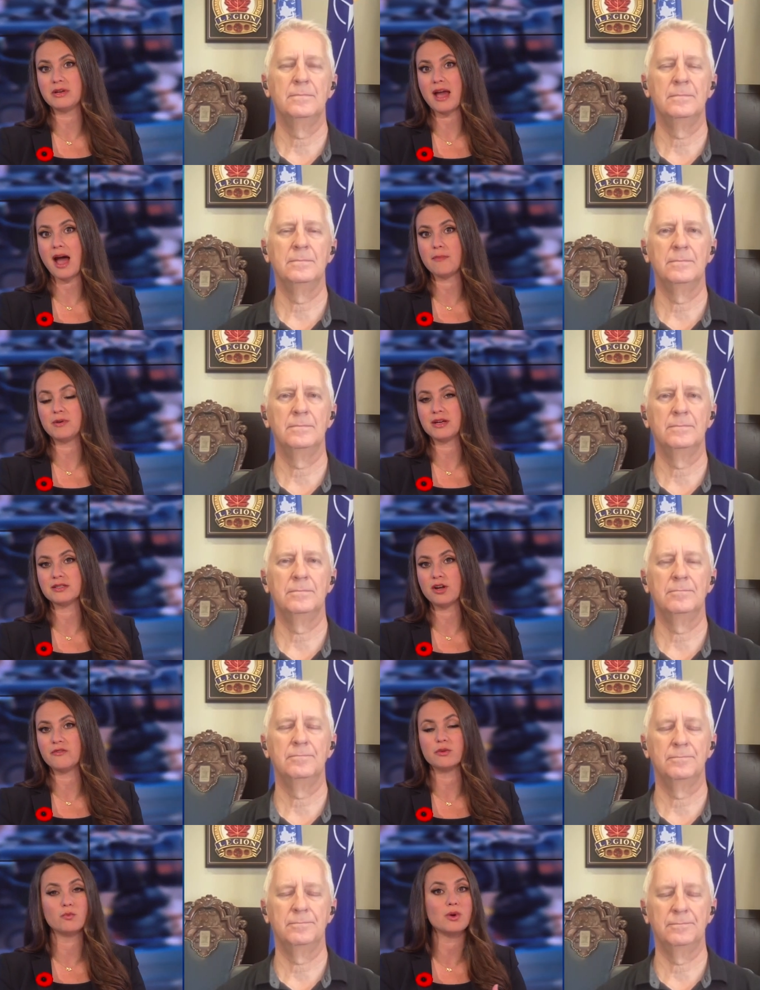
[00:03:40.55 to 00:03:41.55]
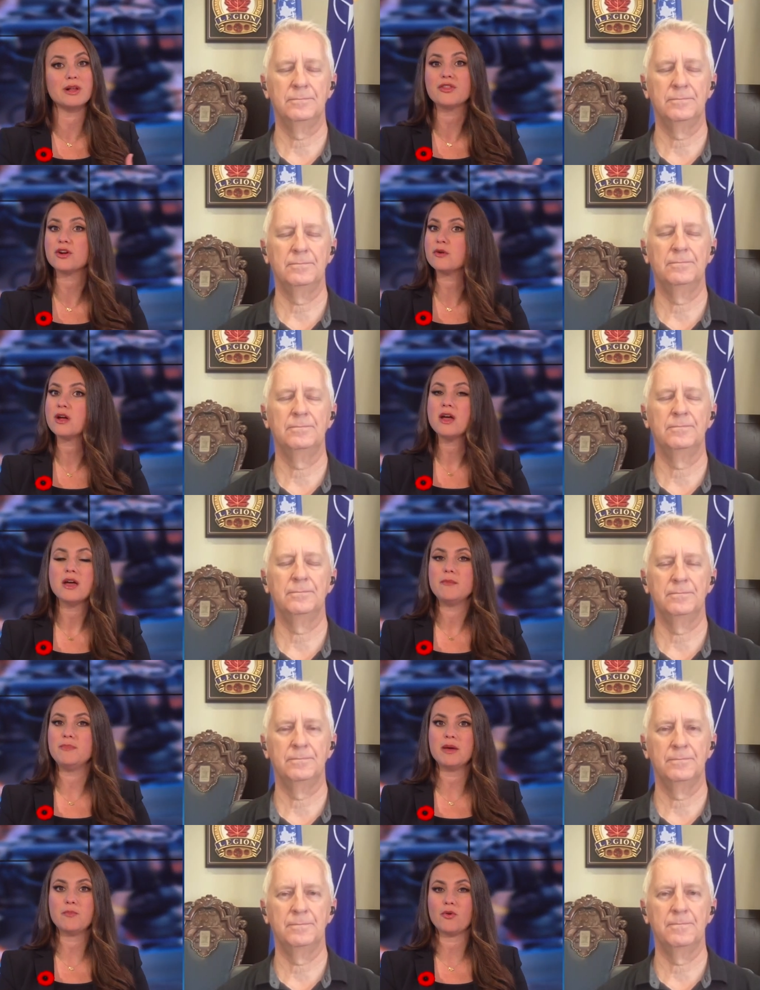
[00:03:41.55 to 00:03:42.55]
Speaker 1: be happening as often. Will there
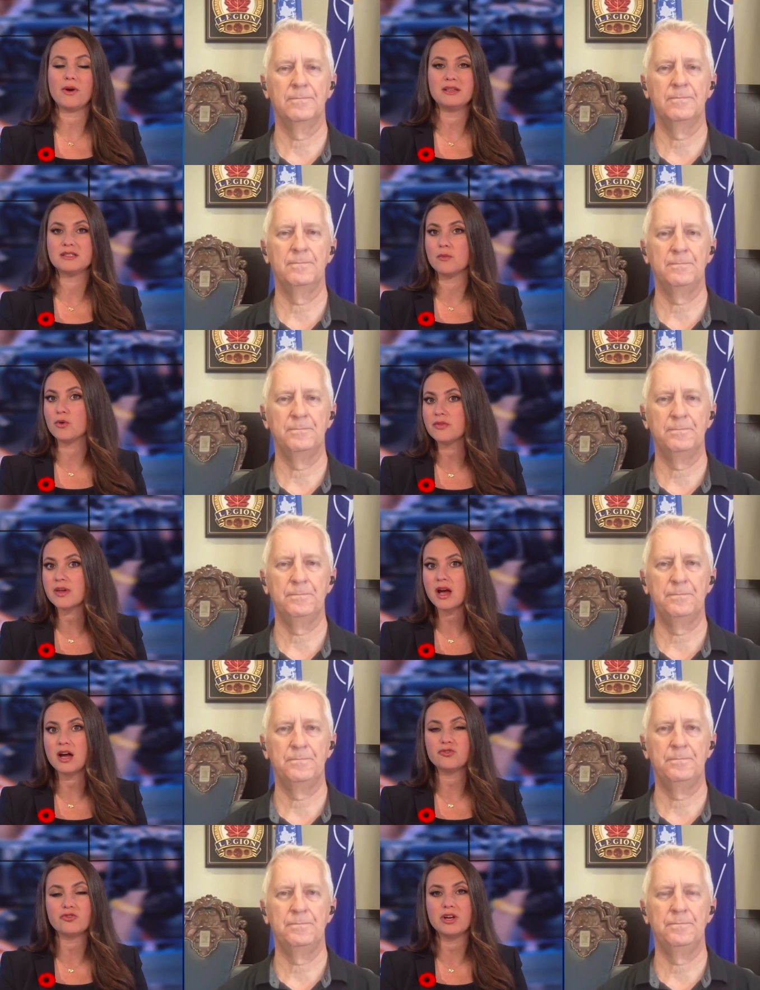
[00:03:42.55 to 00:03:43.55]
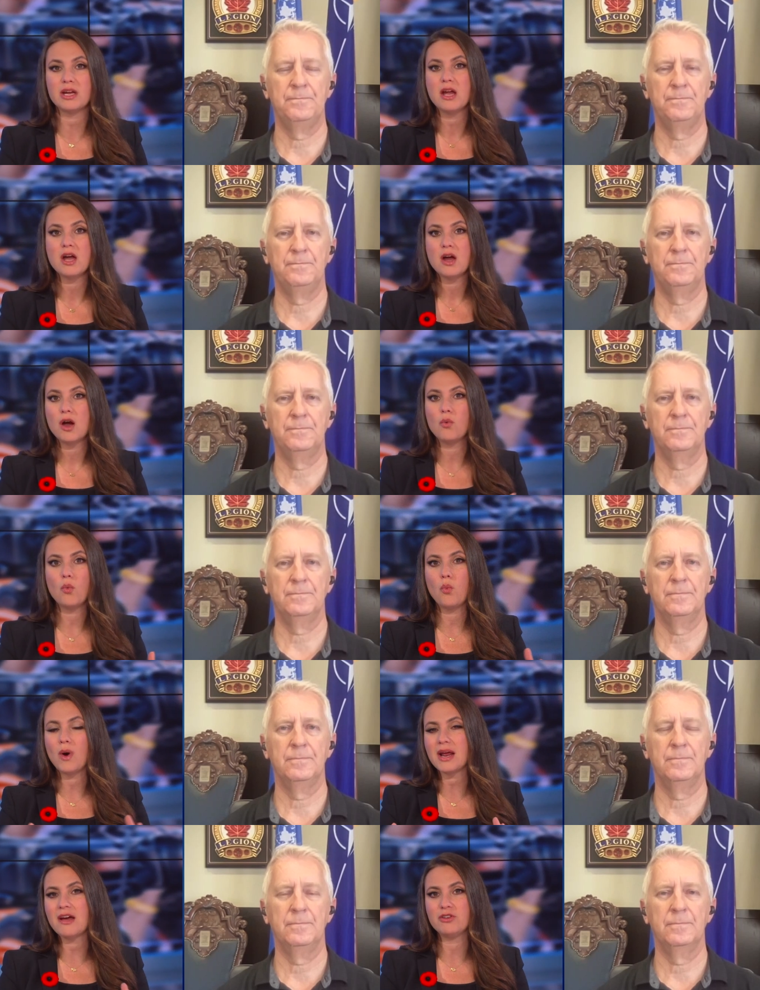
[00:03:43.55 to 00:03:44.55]
be a parade somewhere in the country?
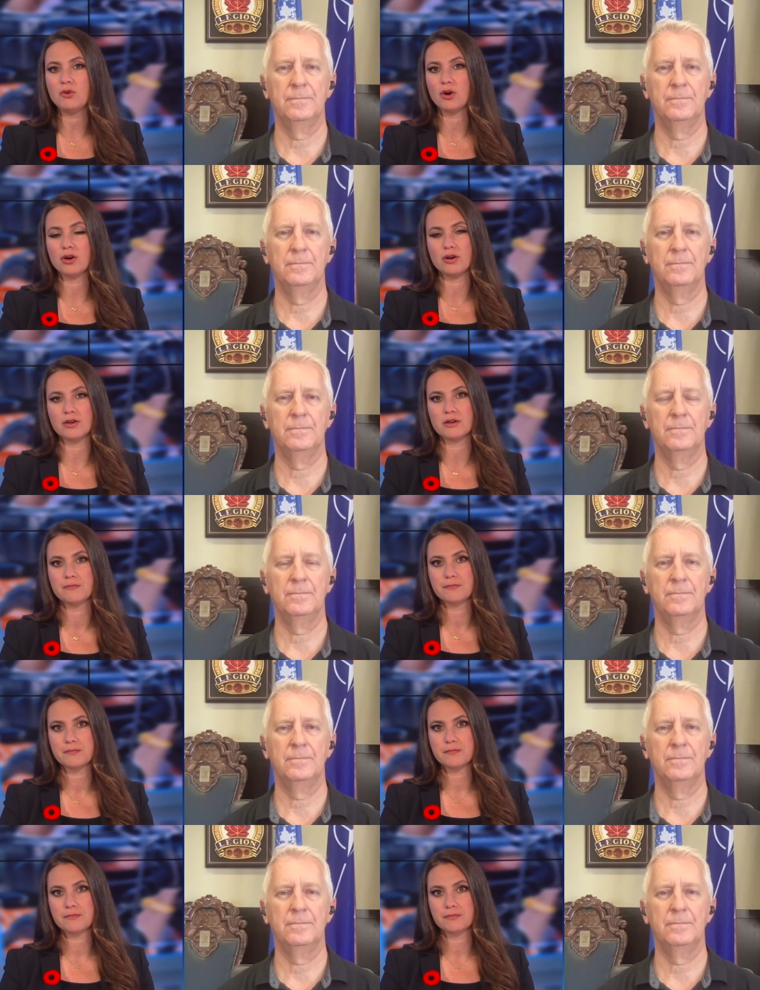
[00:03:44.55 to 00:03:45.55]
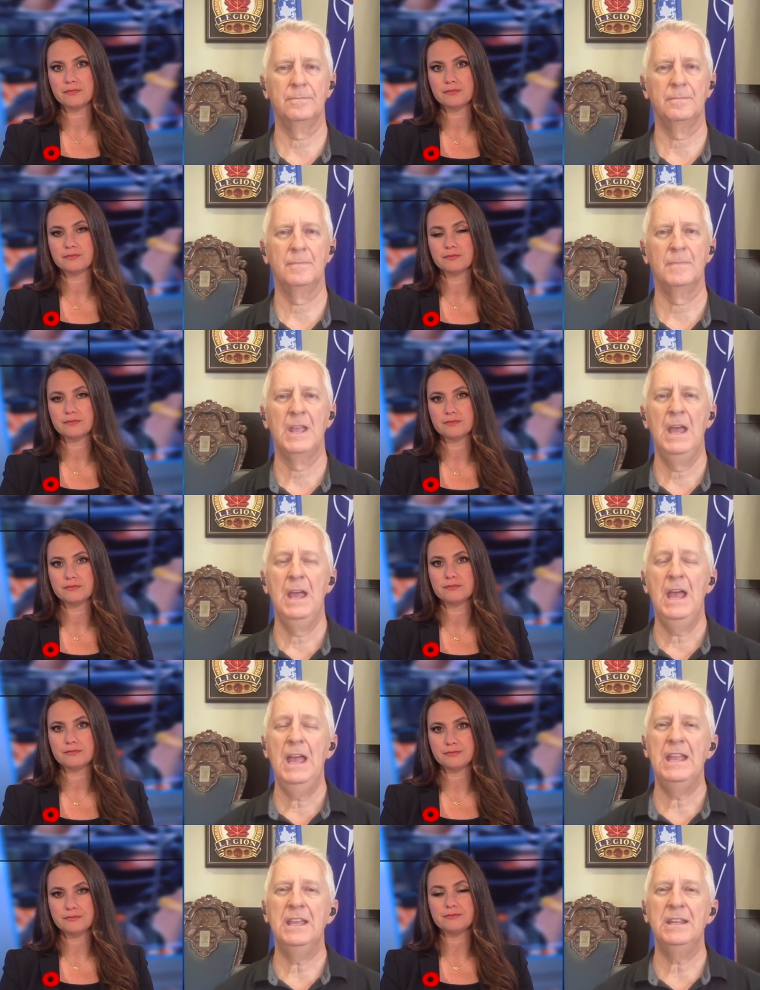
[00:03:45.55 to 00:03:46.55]
What have you heard?
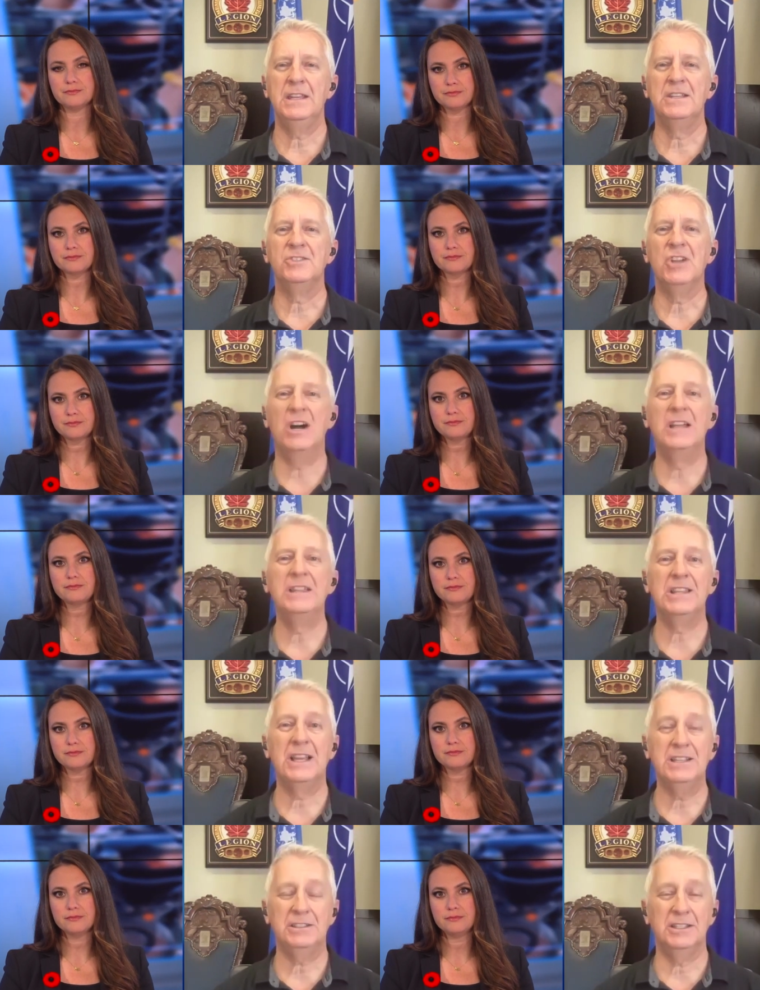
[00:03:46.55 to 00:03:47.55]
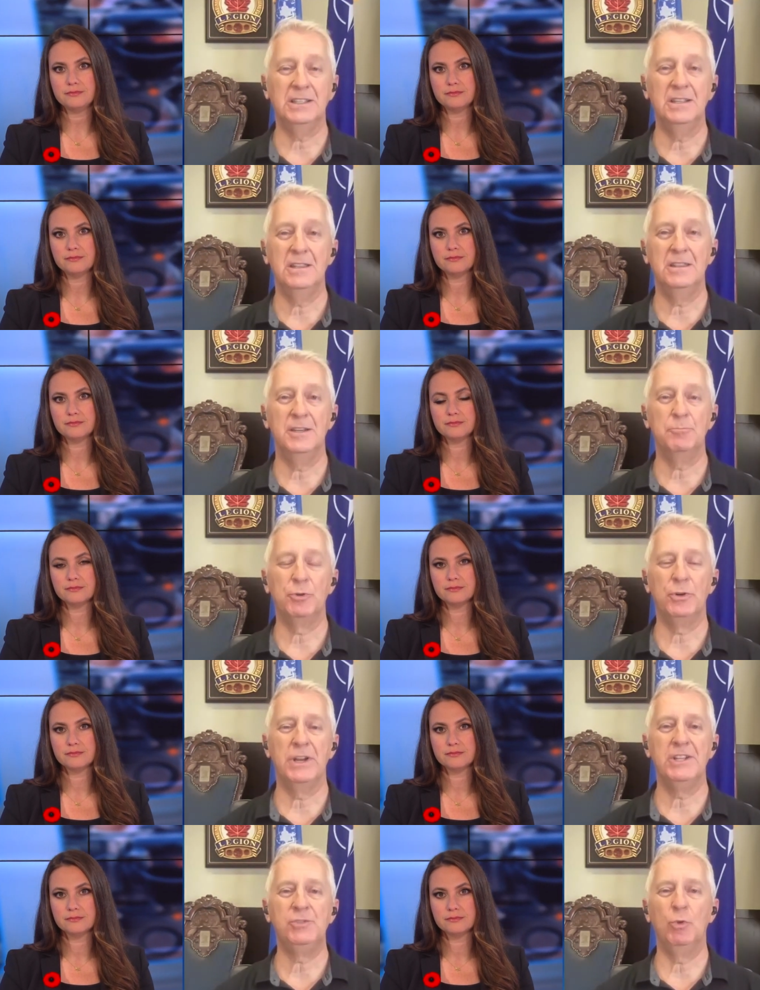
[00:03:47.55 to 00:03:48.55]
Speaker 2: It is unlikely that
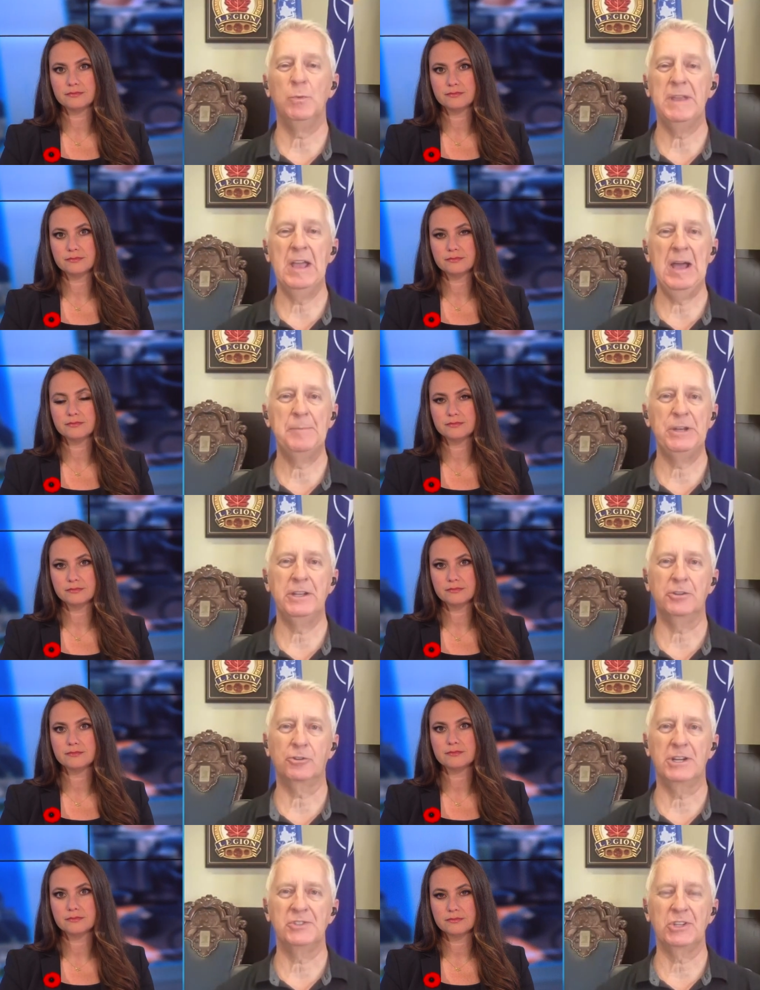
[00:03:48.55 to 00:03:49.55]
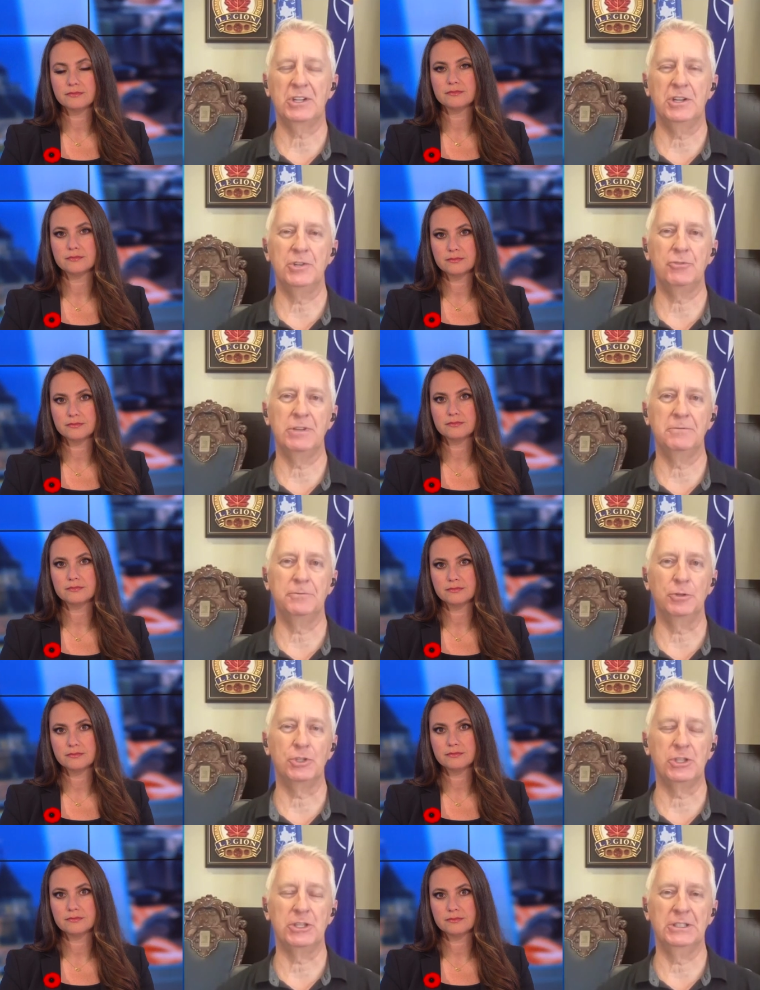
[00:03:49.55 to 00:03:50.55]
parades will be happening across the country,
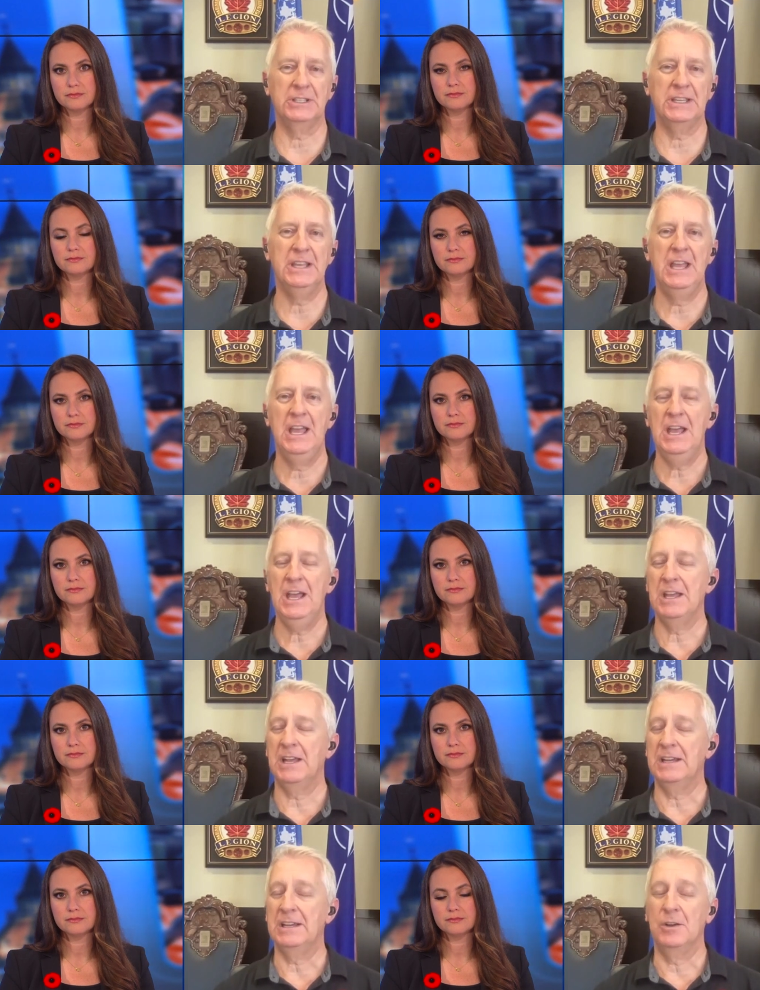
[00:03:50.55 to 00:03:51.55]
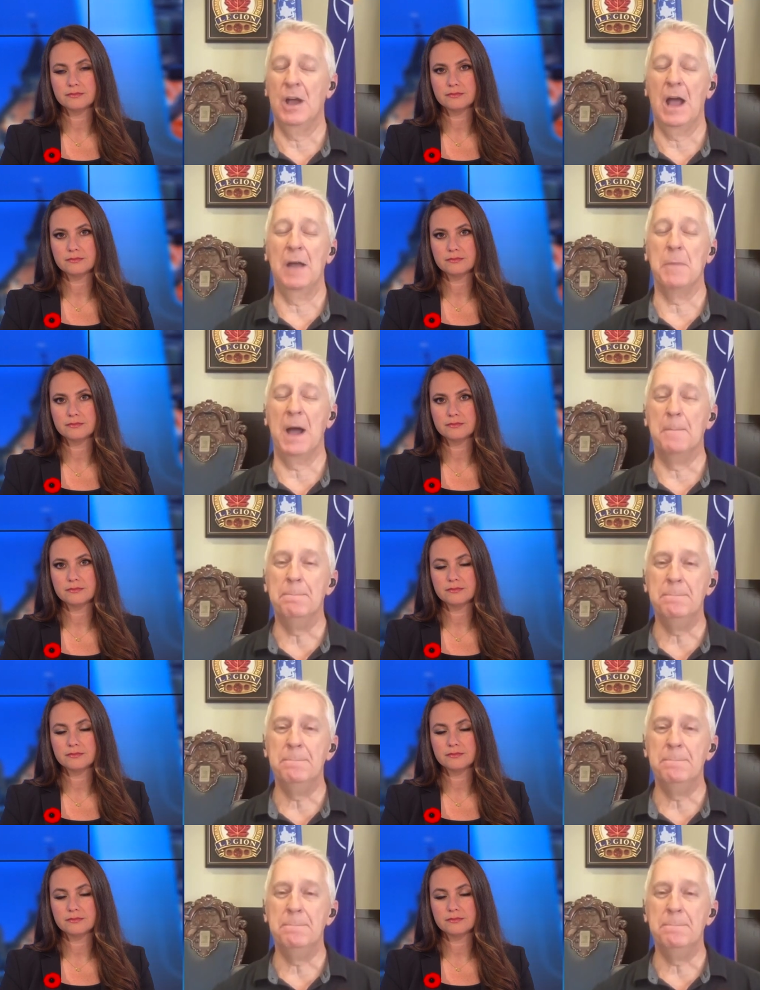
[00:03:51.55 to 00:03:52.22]
unfortunately. Uh, a, a,